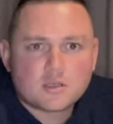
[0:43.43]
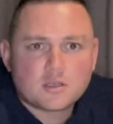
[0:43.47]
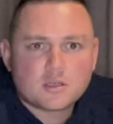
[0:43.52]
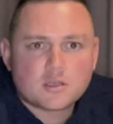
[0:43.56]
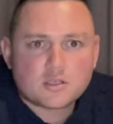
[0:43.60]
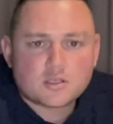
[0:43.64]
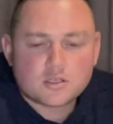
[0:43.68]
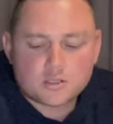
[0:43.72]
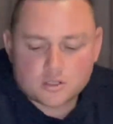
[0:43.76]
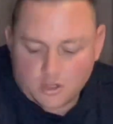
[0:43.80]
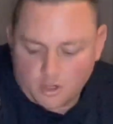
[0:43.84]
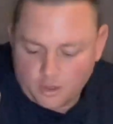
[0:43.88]

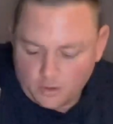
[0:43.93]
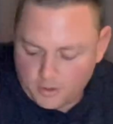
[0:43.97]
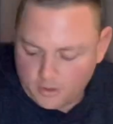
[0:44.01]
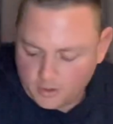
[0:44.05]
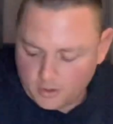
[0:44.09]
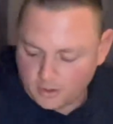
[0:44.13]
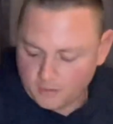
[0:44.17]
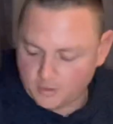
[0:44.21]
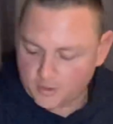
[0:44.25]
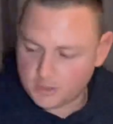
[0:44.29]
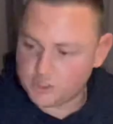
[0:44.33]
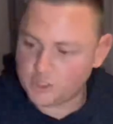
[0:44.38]
So
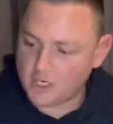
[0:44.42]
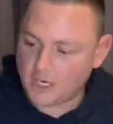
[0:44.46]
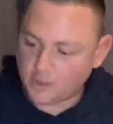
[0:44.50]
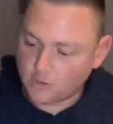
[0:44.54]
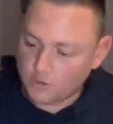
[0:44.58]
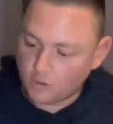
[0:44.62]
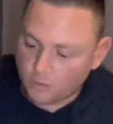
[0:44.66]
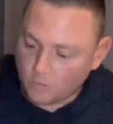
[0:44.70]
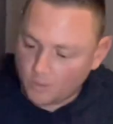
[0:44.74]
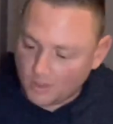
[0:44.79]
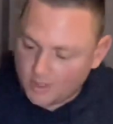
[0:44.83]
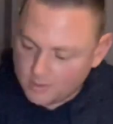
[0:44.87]
the
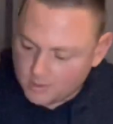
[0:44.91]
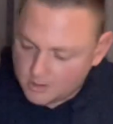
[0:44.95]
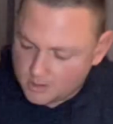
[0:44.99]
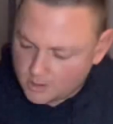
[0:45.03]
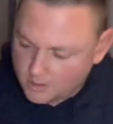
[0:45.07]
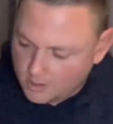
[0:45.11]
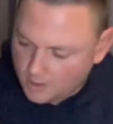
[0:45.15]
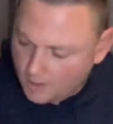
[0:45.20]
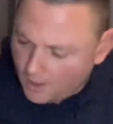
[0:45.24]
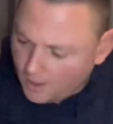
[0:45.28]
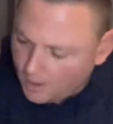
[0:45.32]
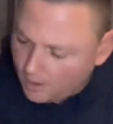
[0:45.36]
genuine ones
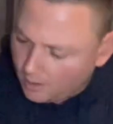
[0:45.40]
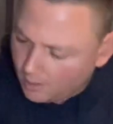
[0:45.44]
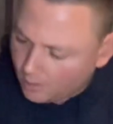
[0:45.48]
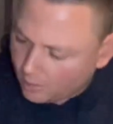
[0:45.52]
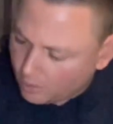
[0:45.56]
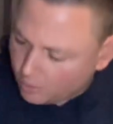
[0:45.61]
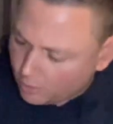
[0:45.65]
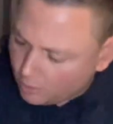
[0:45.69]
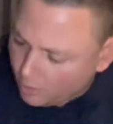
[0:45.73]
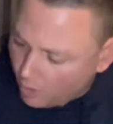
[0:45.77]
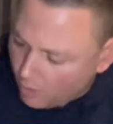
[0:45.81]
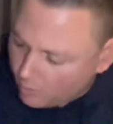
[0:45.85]
are
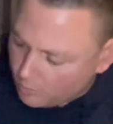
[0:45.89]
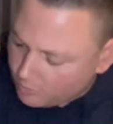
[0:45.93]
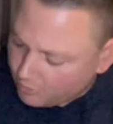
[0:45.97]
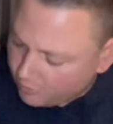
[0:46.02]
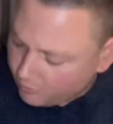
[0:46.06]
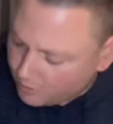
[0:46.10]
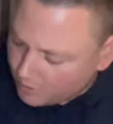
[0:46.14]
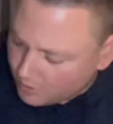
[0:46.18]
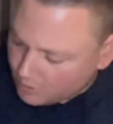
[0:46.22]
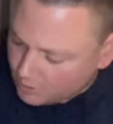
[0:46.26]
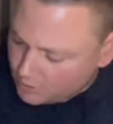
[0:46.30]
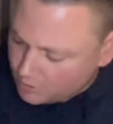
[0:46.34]
chromed
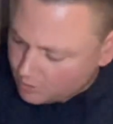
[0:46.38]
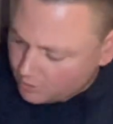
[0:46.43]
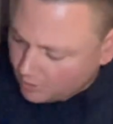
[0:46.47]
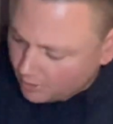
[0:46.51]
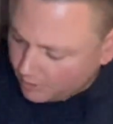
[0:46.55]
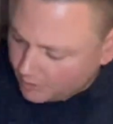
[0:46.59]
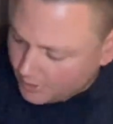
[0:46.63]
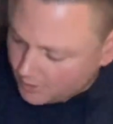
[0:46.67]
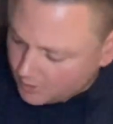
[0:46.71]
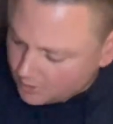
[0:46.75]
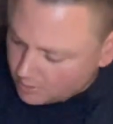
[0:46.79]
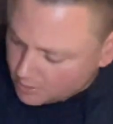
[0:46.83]
finish
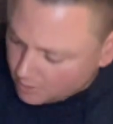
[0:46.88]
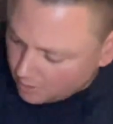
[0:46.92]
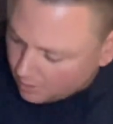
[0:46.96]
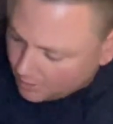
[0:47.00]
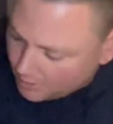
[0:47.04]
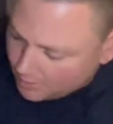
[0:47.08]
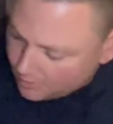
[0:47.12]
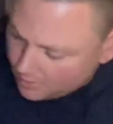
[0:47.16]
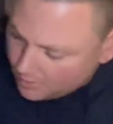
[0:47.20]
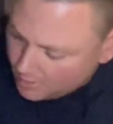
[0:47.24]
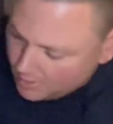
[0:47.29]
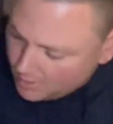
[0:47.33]
on the
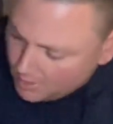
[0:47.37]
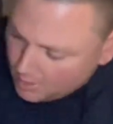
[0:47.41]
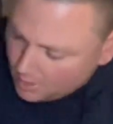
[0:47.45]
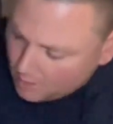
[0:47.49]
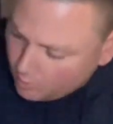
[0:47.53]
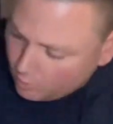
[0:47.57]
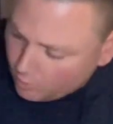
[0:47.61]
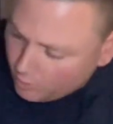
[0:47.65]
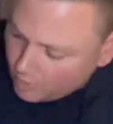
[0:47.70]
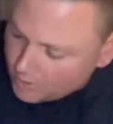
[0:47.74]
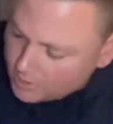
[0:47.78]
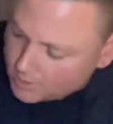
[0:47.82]
inside,
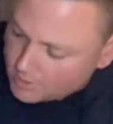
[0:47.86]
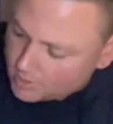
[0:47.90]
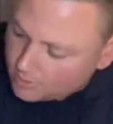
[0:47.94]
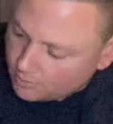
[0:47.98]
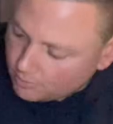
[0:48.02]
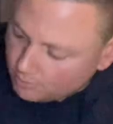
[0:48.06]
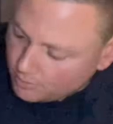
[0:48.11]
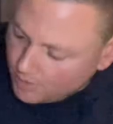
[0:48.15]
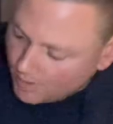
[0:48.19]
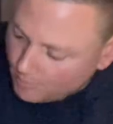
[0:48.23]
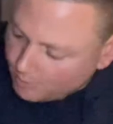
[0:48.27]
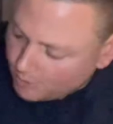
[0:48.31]
whereas the
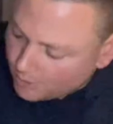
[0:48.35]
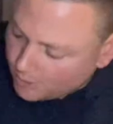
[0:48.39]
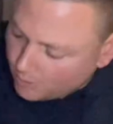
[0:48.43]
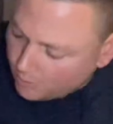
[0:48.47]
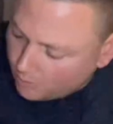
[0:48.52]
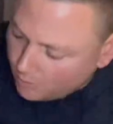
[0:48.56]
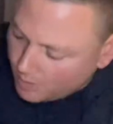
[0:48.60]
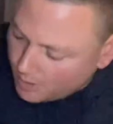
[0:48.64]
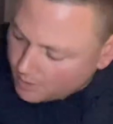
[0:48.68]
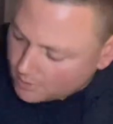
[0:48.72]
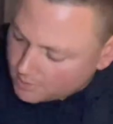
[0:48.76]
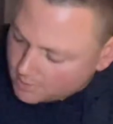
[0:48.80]
replica
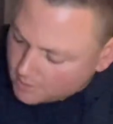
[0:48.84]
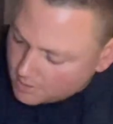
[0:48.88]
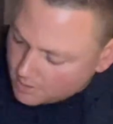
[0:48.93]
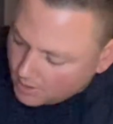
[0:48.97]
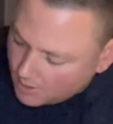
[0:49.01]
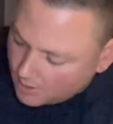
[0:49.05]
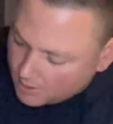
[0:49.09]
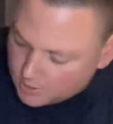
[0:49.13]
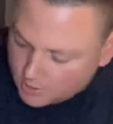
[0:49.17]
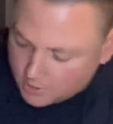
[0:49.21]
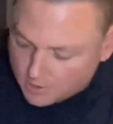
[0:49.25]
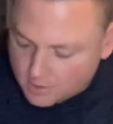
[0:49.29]
ones
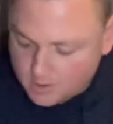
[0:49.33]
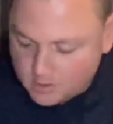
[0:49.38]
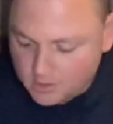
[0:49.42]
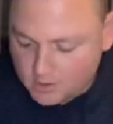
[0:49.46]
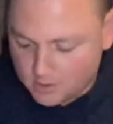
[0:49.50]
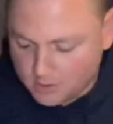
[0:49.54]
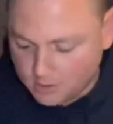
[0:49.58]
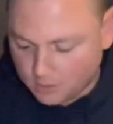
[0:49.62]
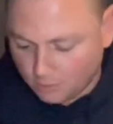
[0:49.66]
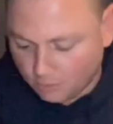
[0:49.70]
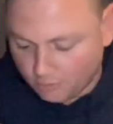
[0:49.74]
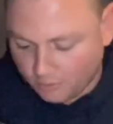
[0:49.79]
are
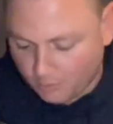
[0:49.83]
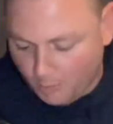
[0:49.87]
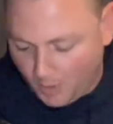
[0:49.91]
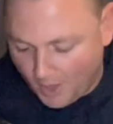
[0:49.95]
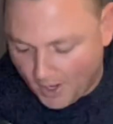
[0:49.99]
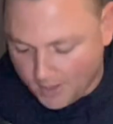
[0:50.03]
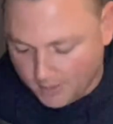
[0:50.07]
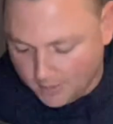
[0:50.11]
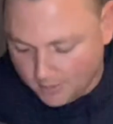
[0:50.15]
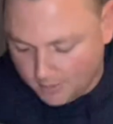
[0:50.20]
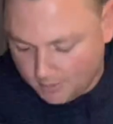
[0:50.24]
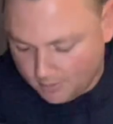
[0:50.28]
just silver
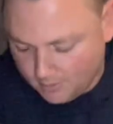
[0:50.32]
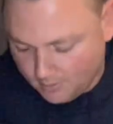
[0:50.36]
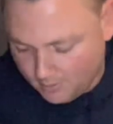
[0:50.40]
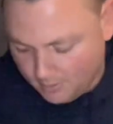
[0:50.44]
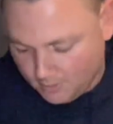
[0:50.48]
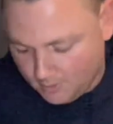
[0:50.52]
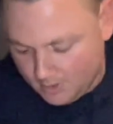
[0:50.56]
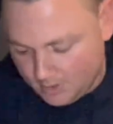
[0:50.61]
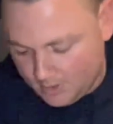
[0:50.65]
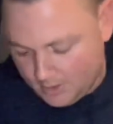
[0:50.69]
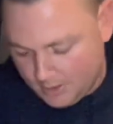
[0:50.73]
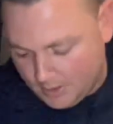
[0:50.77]
painted.
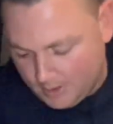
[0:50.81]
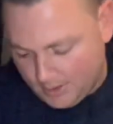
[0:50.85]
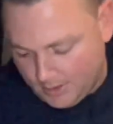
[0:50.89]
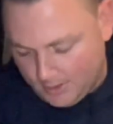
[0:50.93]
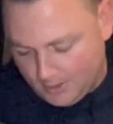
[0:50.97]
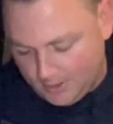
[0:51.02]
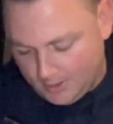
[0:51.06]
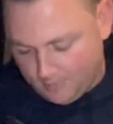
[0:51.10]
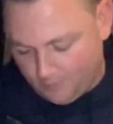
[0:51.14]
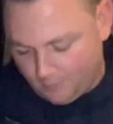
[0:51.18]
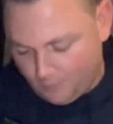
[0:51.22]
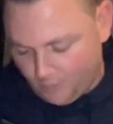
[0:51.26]

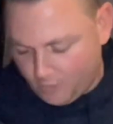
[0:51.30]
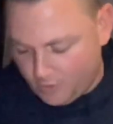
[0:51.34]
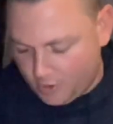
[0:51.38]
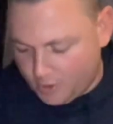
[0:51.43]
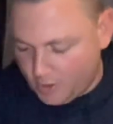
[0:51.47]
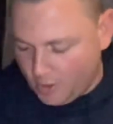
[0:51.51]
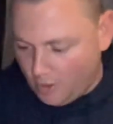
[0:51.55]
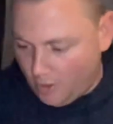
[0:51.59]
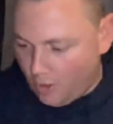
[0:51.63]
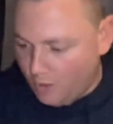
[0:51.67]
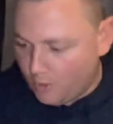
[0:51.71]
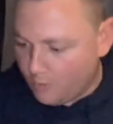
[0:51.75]

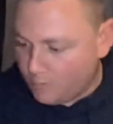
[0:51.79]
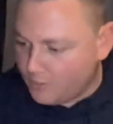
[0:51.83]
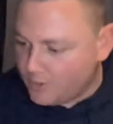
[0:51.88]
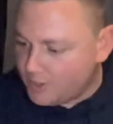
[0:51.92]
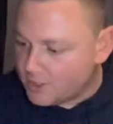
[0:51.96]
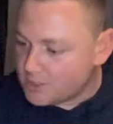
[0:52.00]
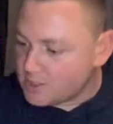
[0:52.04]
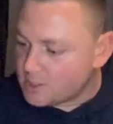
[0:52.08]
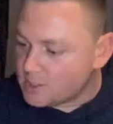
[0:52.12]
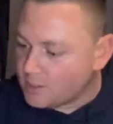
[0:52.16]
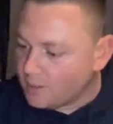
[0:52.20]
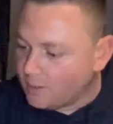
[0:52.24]
So
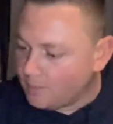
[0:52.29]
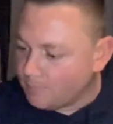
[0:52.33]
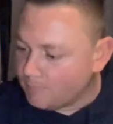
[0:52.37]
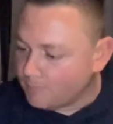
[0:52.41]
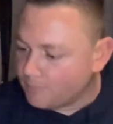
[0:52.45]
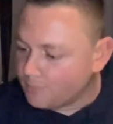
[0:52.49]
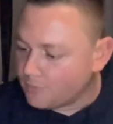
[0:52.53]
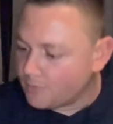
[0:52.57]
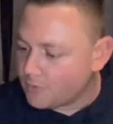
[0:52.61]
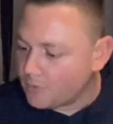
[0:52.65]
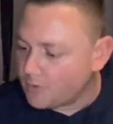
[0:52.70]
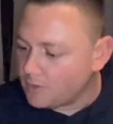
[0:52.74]
there's some
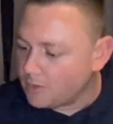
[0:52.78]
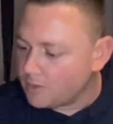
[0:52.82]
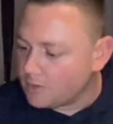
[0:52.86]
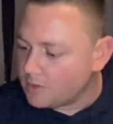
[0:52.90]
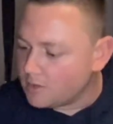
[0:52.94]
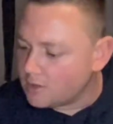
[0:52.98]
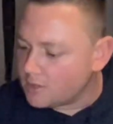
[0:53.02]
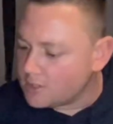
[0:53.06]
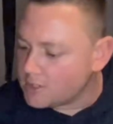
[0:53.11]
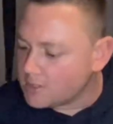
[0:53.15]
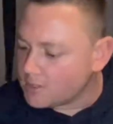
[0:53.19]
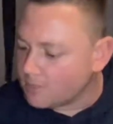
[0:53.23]

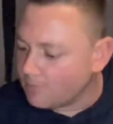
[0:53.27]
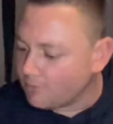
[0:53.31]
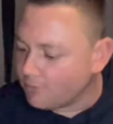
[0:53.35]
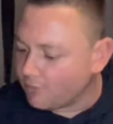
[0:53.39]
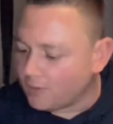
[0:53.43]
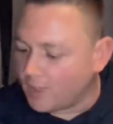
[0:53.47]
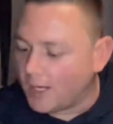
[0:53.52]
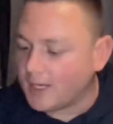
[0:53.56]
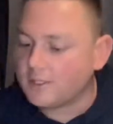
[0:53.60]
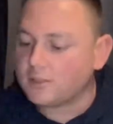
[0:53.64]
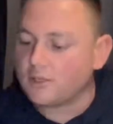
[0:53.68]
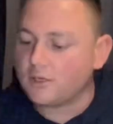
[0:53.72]

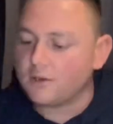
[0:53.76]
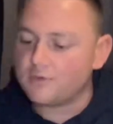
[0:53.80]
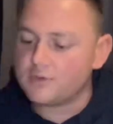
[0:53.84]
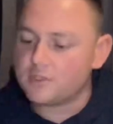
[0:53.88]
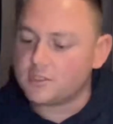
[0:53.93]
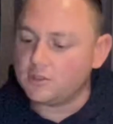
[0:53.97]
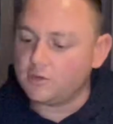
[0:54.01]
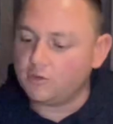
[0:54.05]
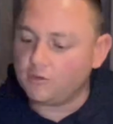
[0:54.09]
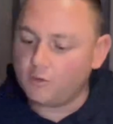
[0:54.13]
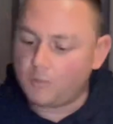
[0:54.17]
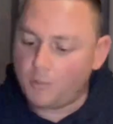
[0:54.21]
flaked off
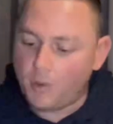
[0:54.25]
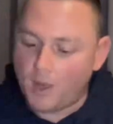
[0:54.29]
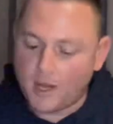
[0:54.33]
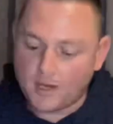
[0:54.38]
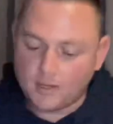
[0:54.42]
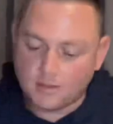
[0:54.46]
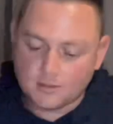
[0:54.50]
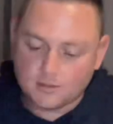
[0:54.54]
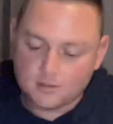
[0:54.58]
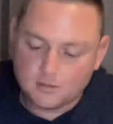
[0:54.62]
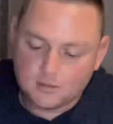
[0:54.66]
silver paint